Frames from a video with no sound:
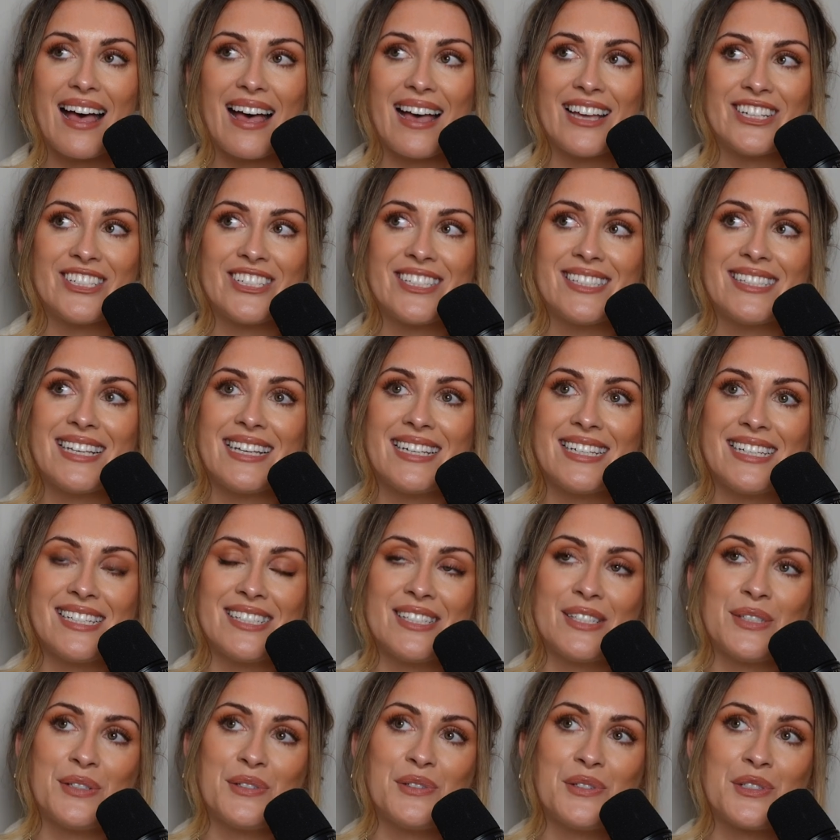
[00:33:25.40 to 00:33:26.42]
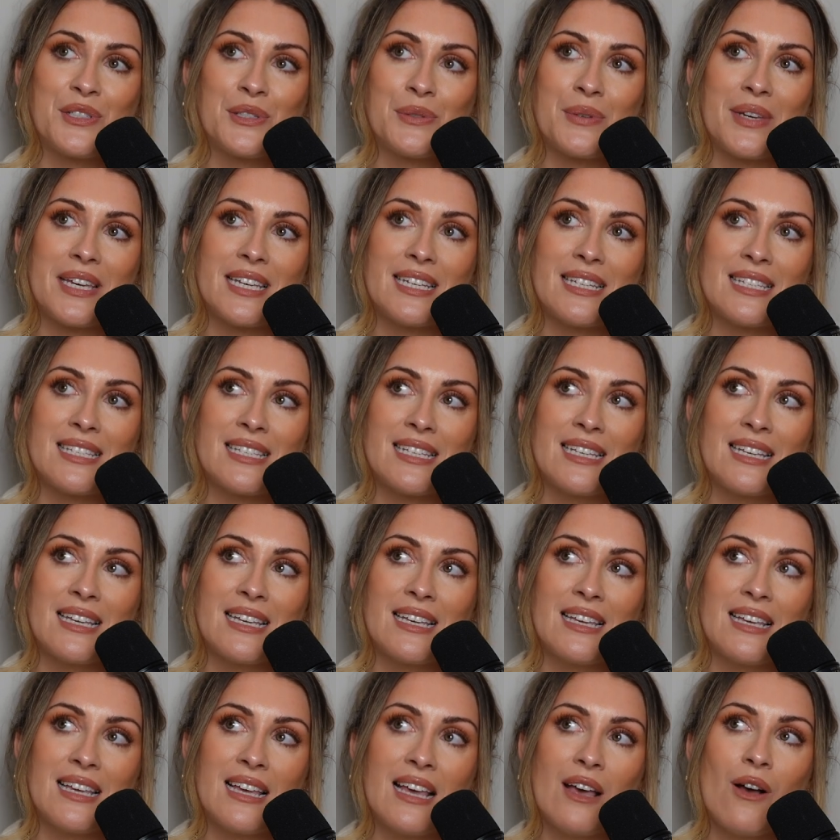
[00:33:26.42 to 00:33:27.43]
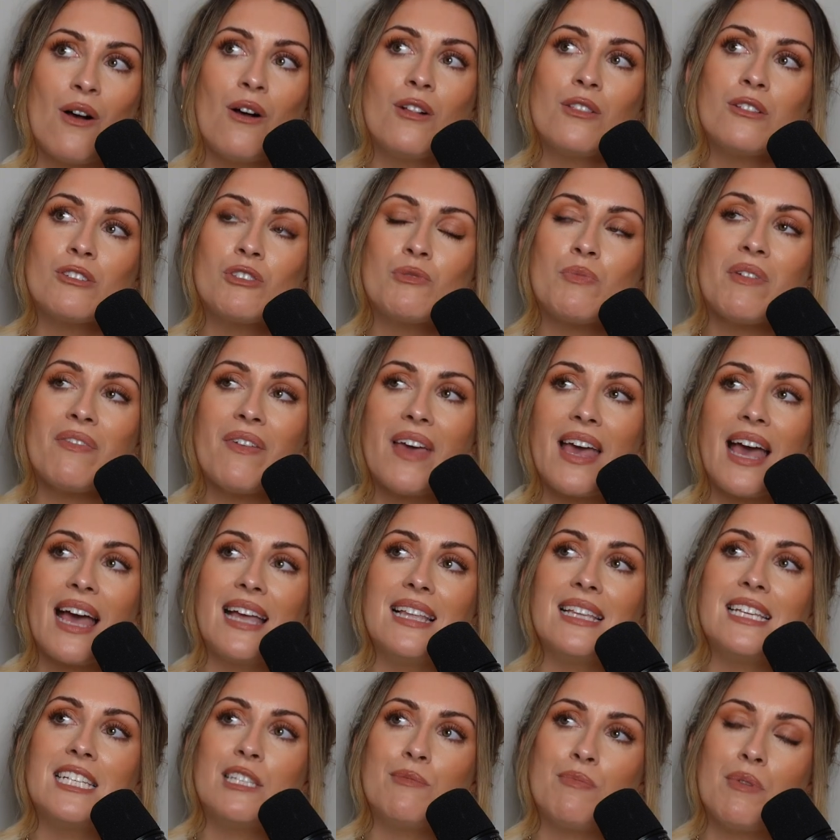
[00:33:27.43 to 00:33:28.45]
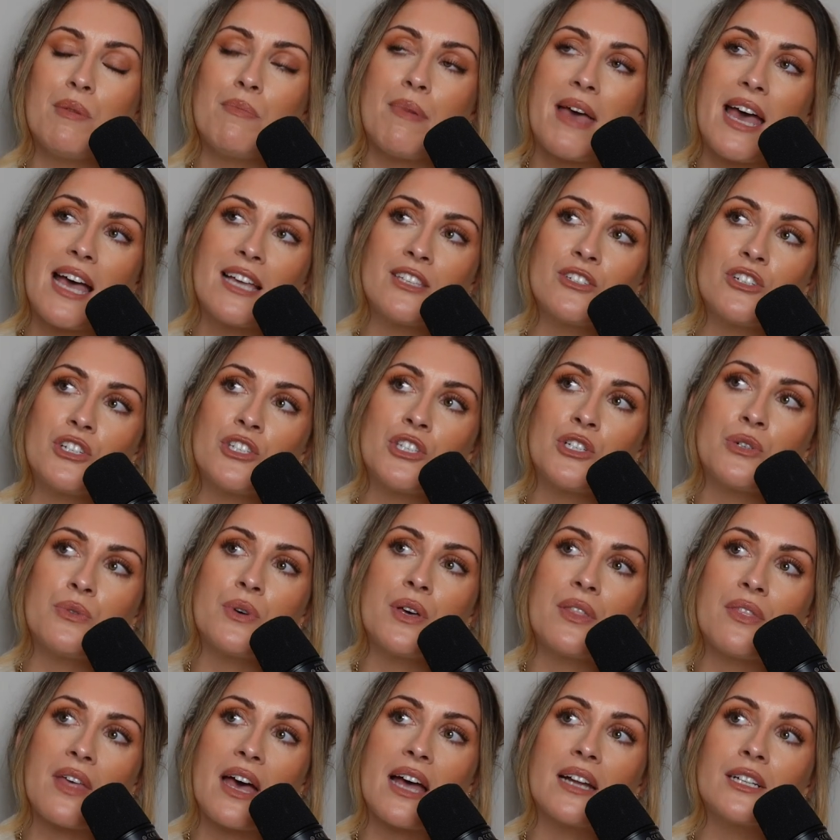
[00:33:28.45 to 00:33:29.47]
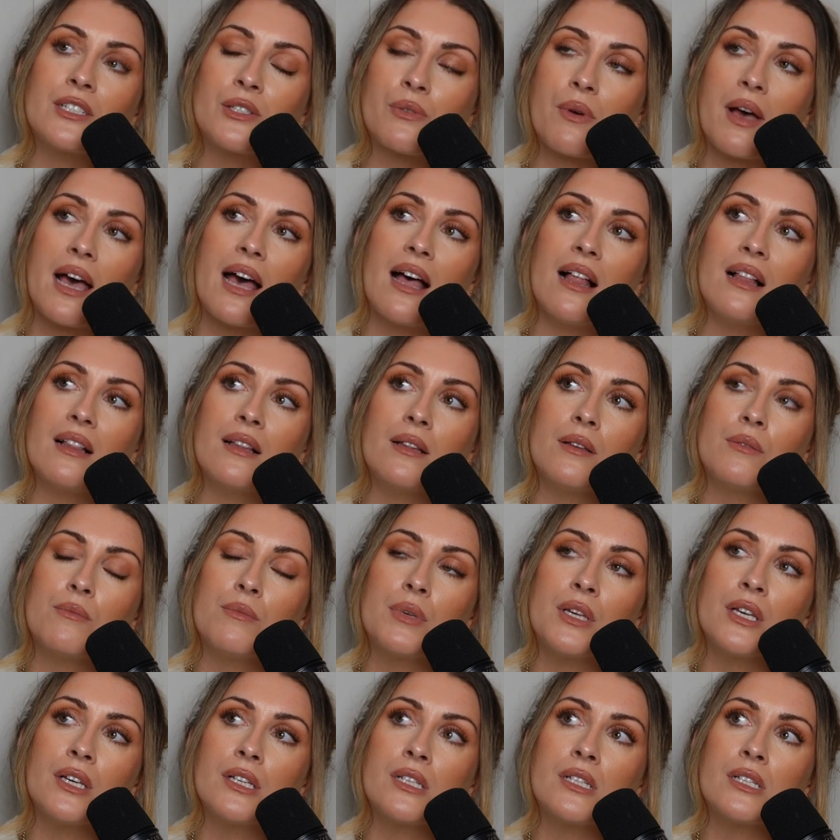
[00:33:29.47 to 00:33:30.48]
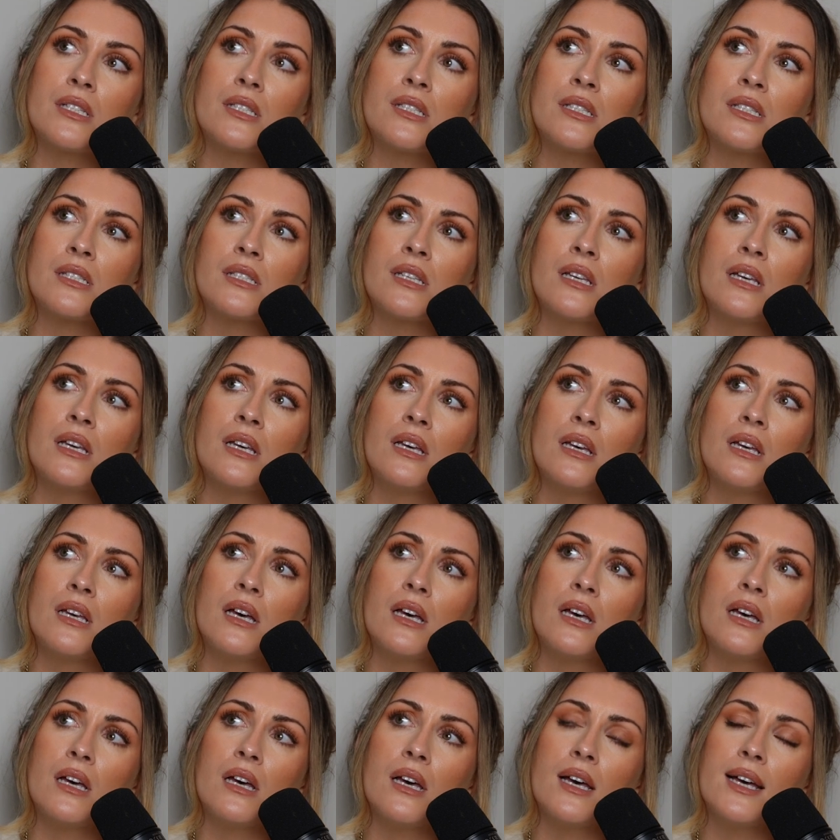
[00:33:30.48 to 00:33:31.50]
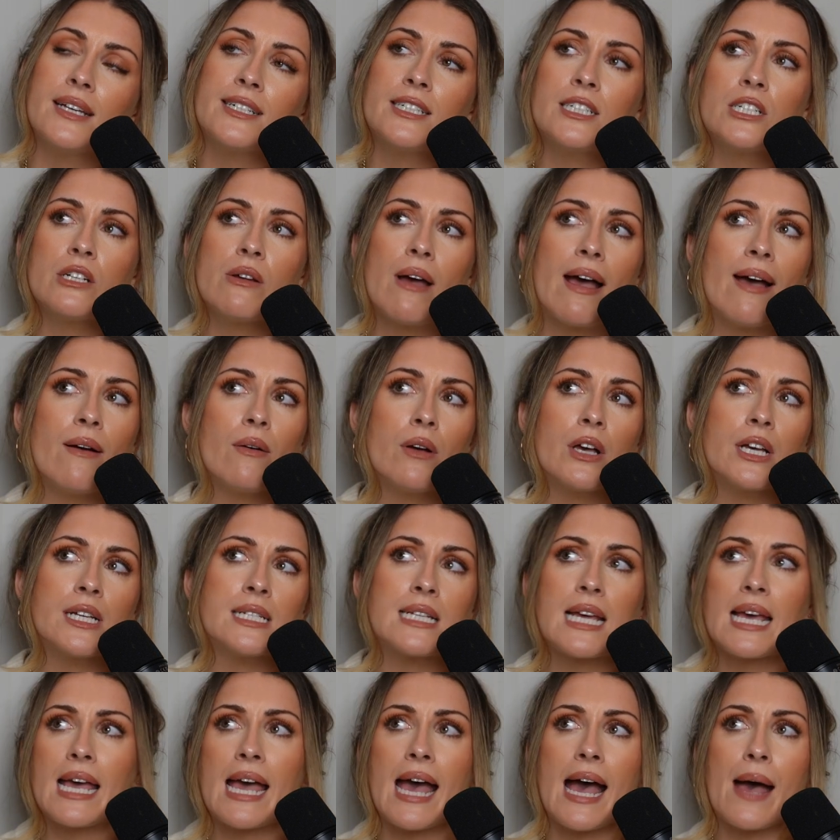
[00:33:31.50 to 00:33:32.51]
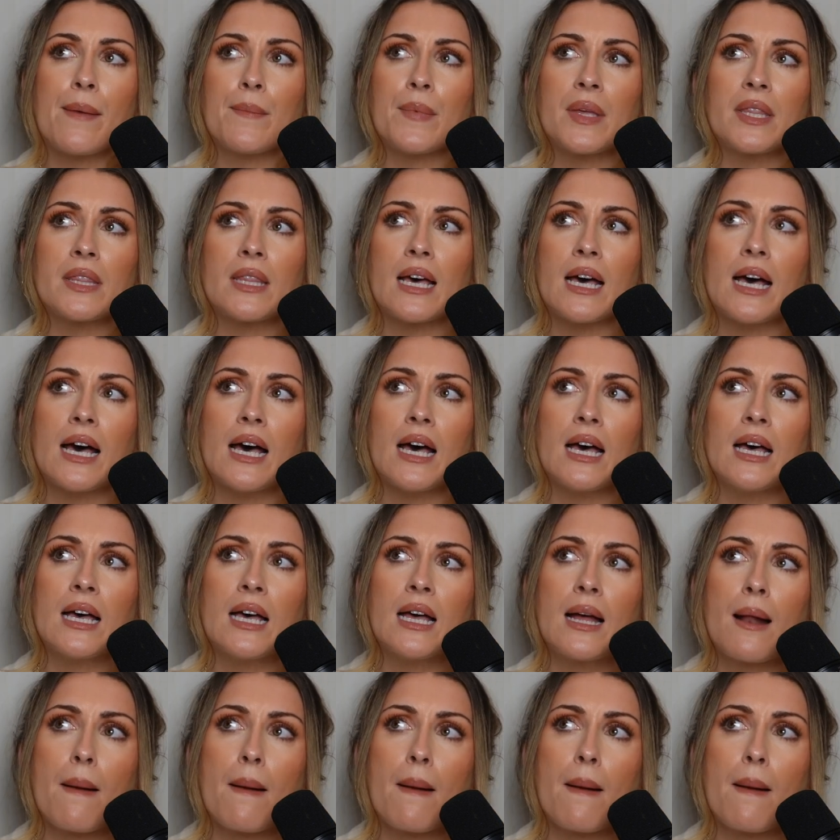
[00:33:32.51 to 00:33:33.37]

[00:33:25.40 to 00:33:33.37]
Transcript: I just think it's so sweet. Although, to be fair, I need to be better at doing that as well, because I don't know how good I am at that.